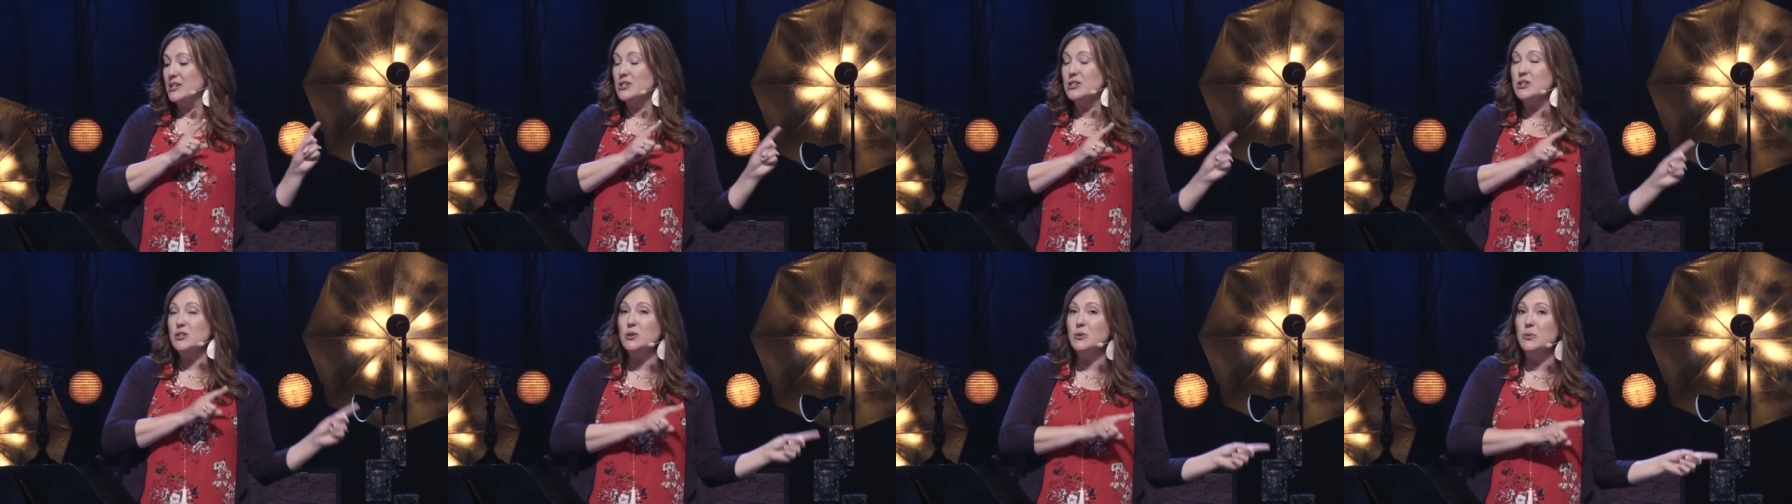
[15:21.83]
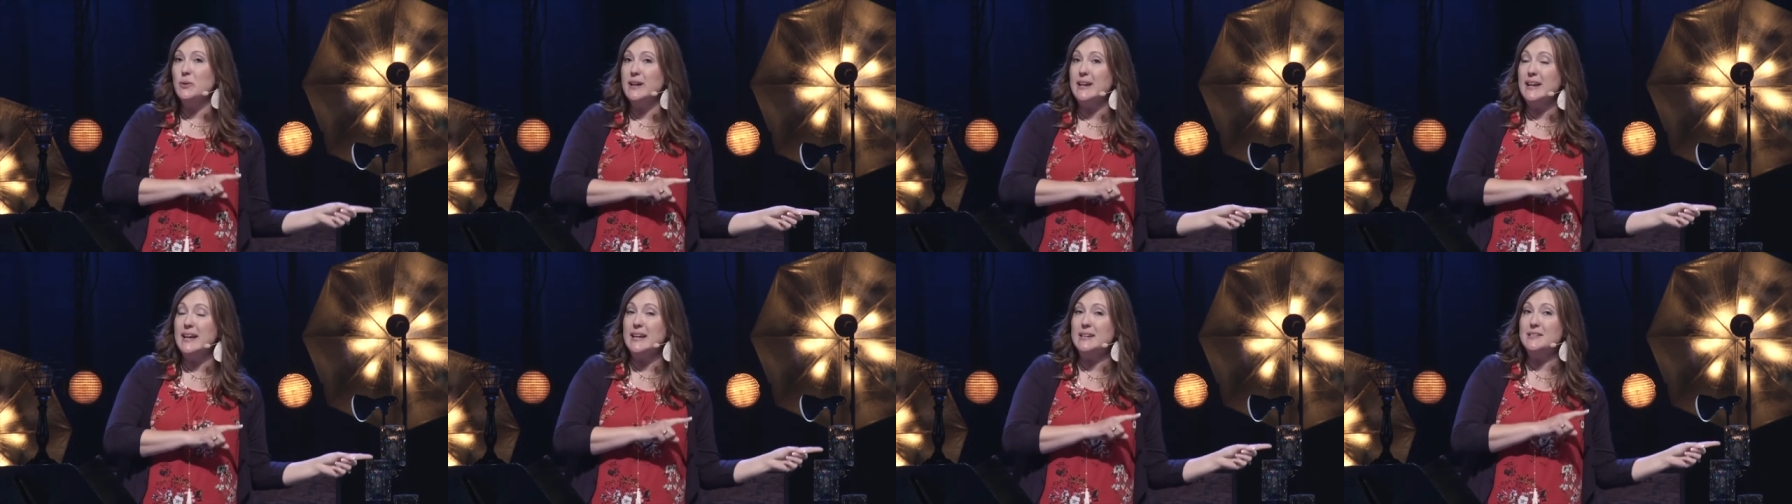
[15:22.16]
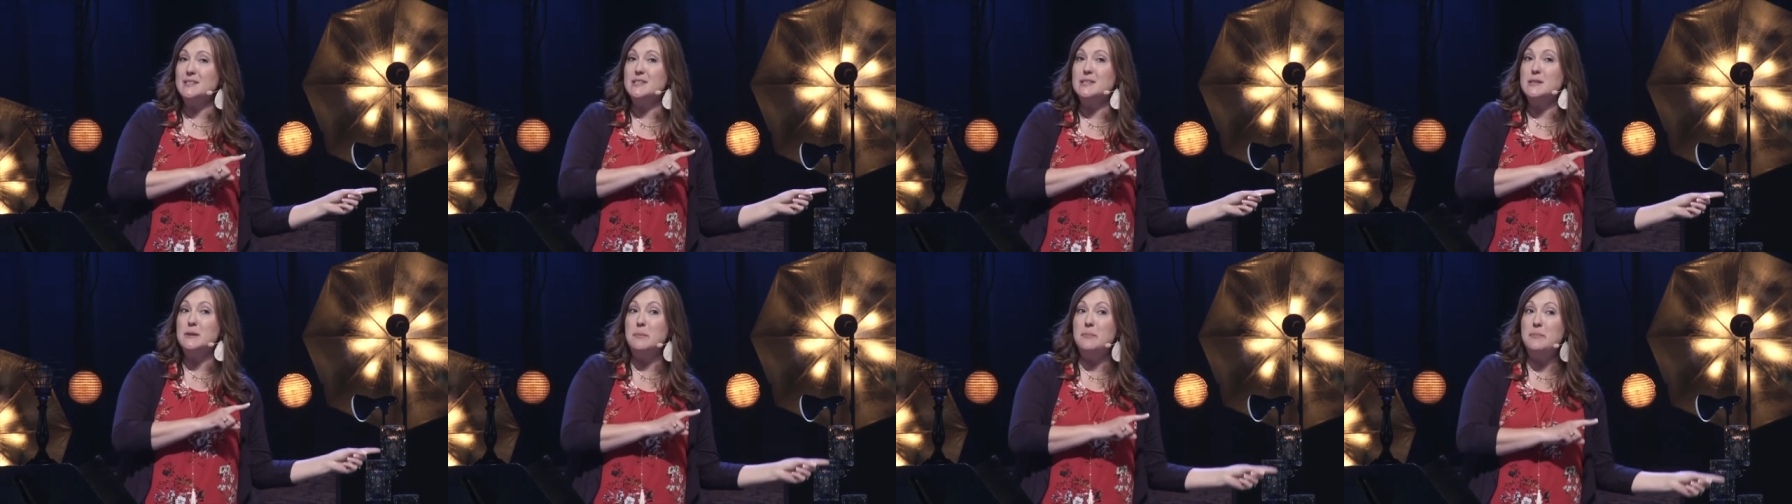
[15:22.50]
to it
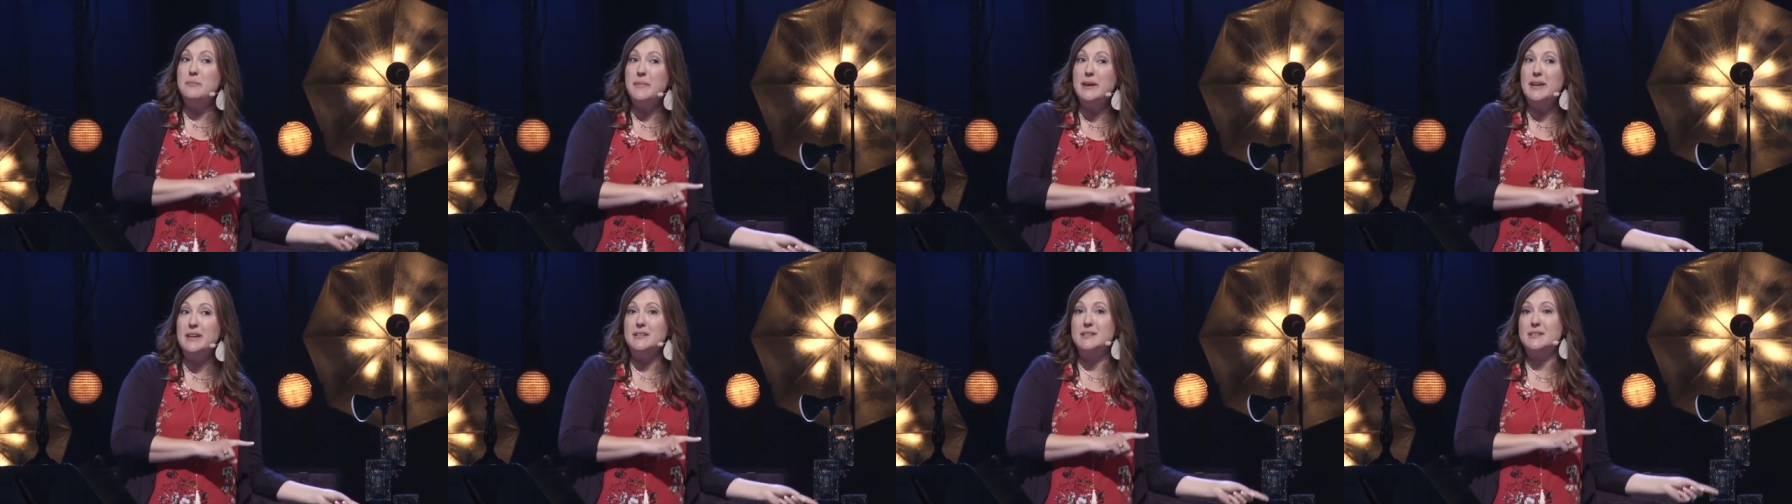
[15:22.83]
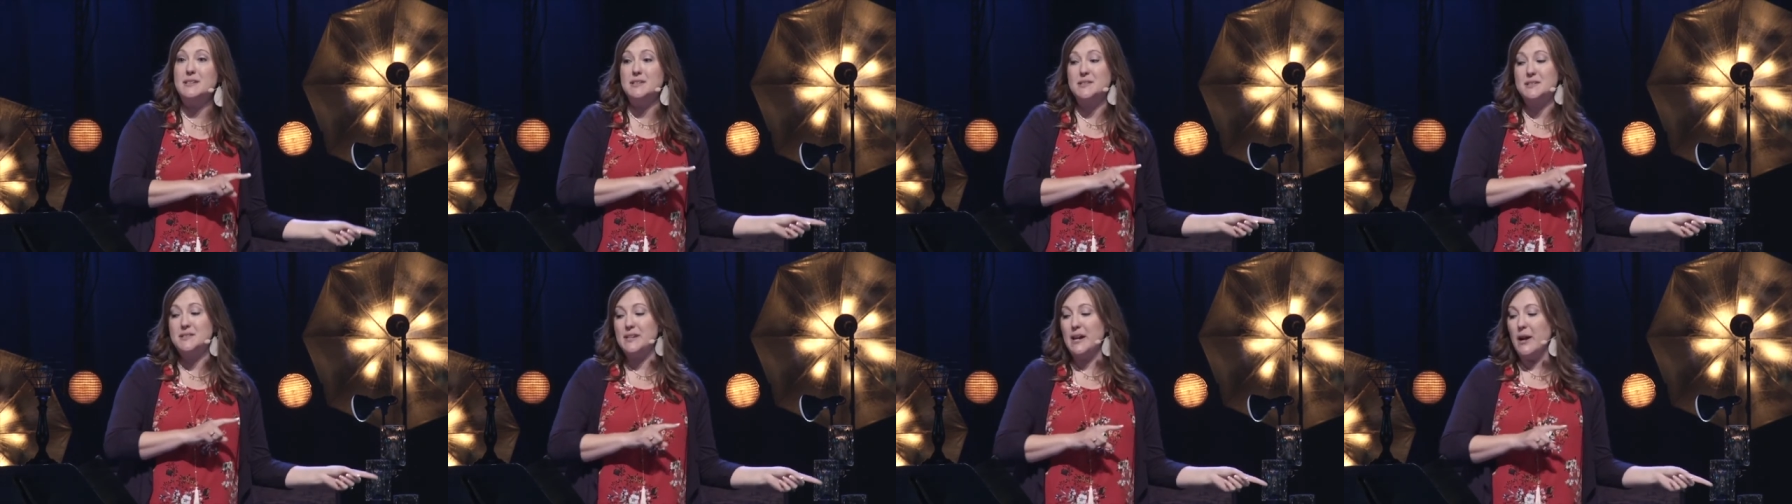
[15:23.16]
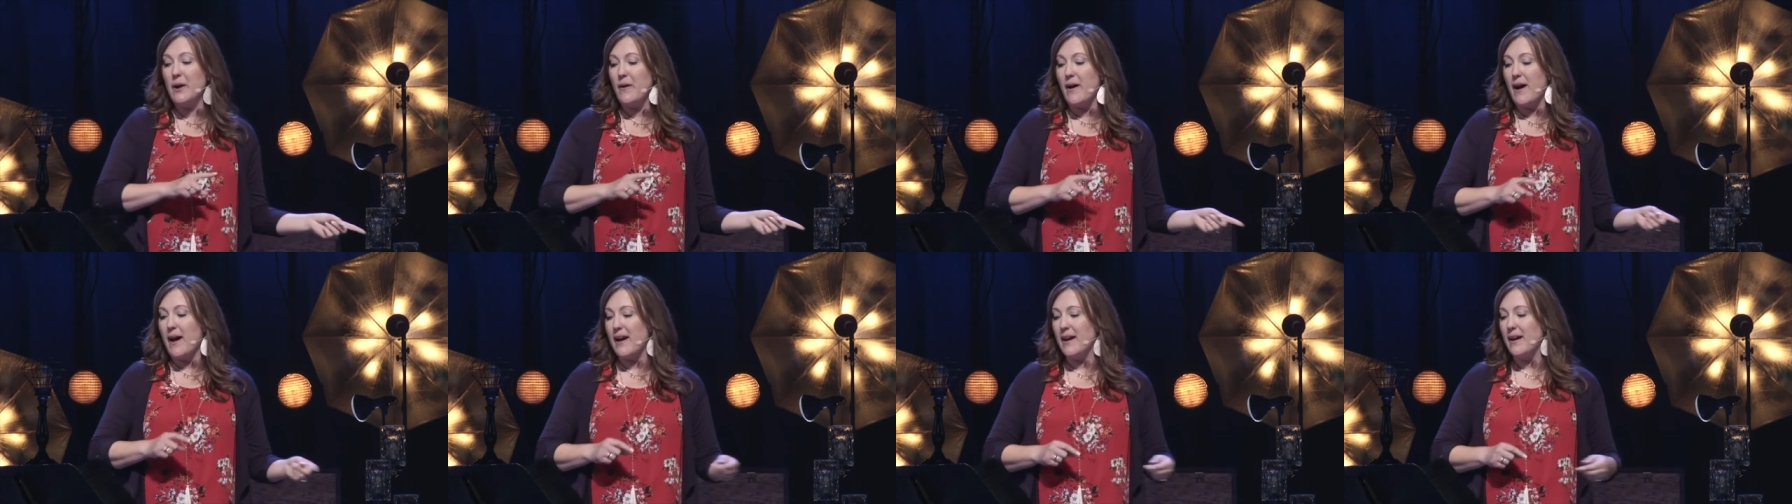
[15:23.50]
and submit to
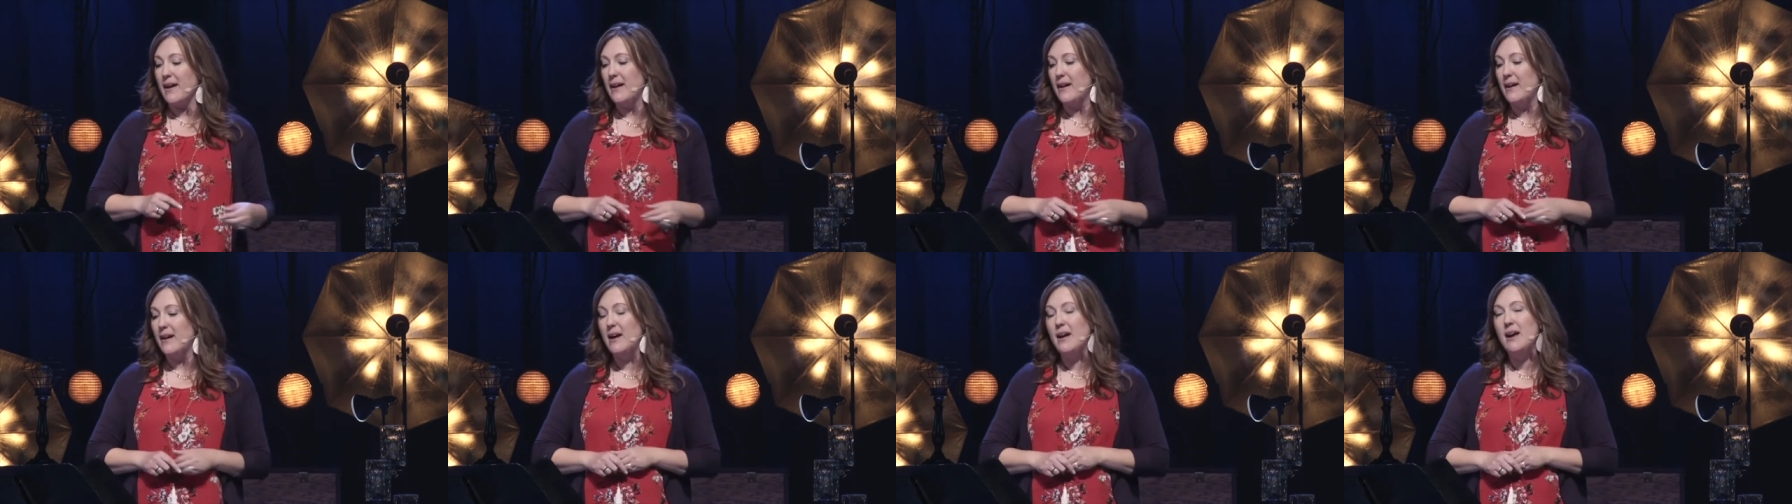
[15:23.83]
Sarai.